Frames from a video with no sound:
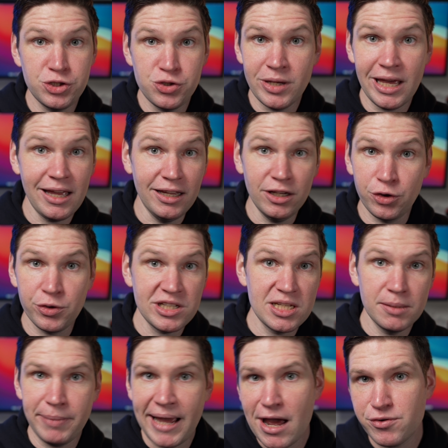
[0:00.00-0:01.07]
do you get increase
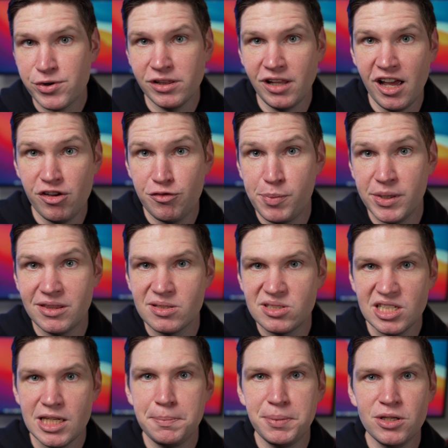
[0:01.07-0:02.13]
in battery life, but the
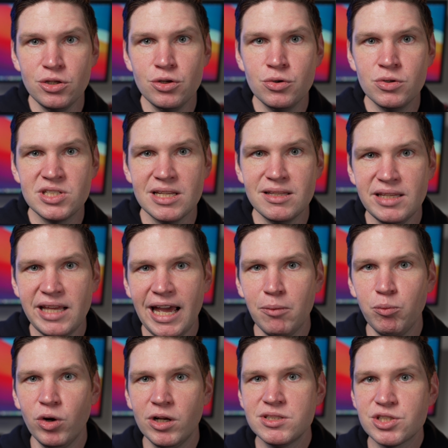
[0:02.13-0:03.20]
CPUs in the
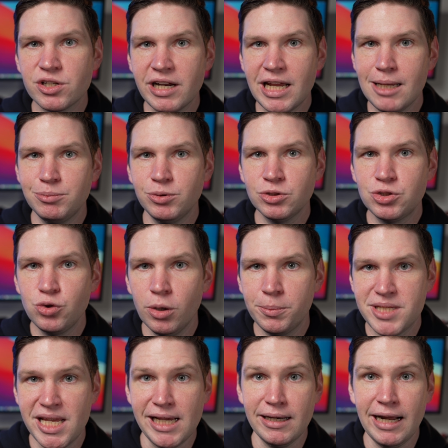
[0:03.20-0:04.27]
M1s are able to
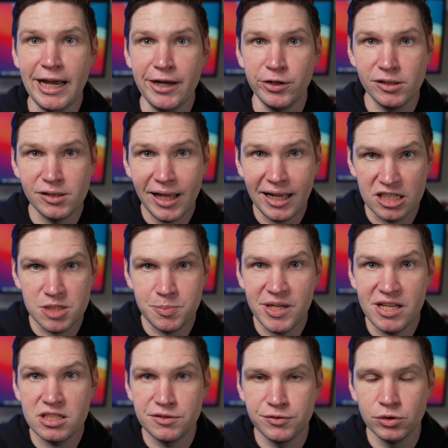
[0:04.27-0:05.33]
obtain higher clock
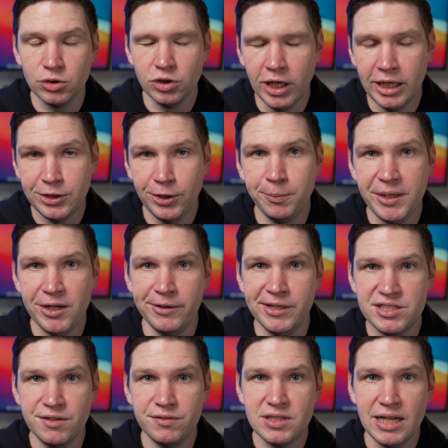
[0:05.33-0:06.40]
speeds for longer
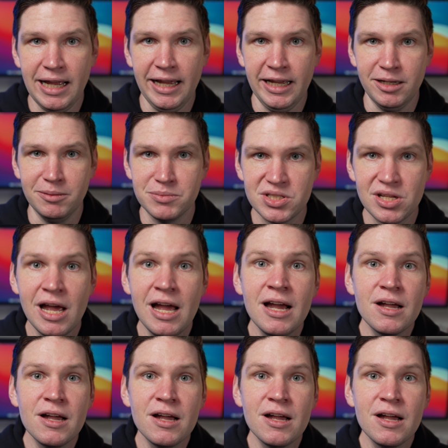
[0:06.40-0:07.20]
periods of times.